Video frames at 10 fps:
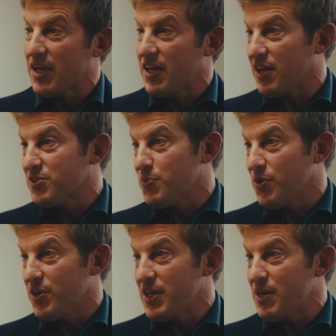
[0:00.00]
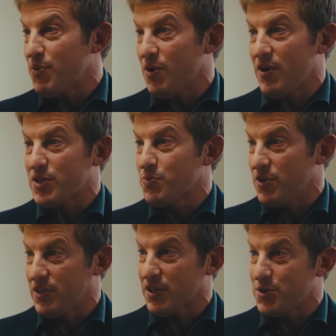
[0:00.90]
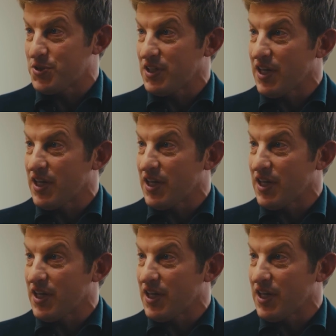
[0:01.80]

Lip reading: like an expert in NEPA or an expert in electricity,